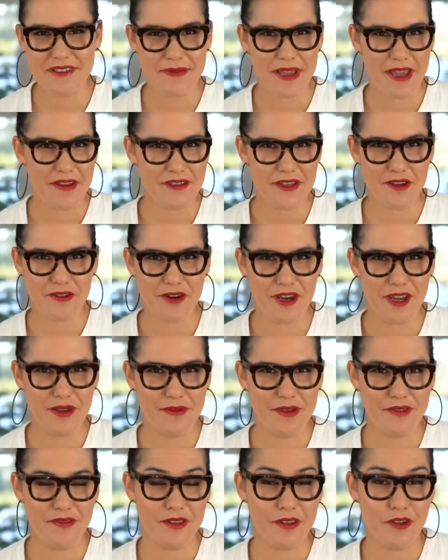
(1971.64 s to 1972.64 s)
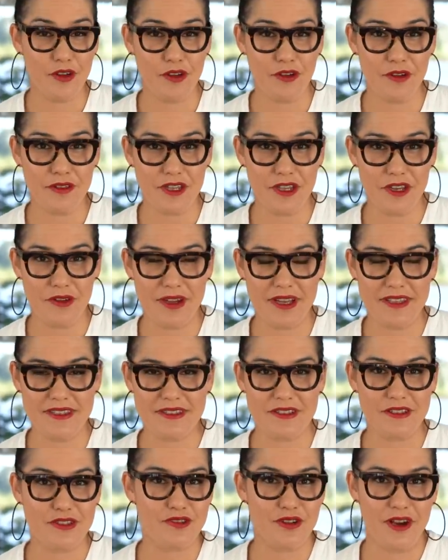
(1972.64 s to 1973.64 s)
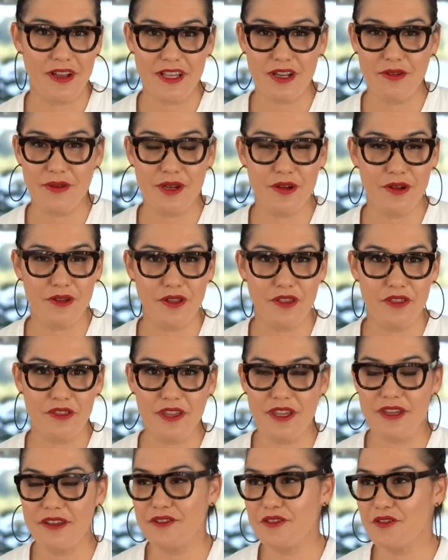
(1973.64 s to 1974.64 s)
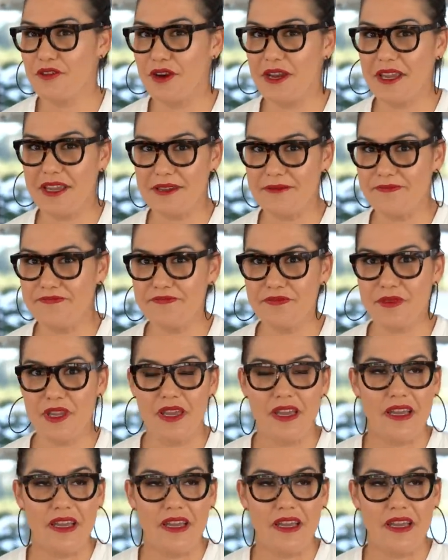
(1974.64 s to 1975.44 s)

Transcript: some heavy cream, if you're in the US and Australia, we call it thickened cream.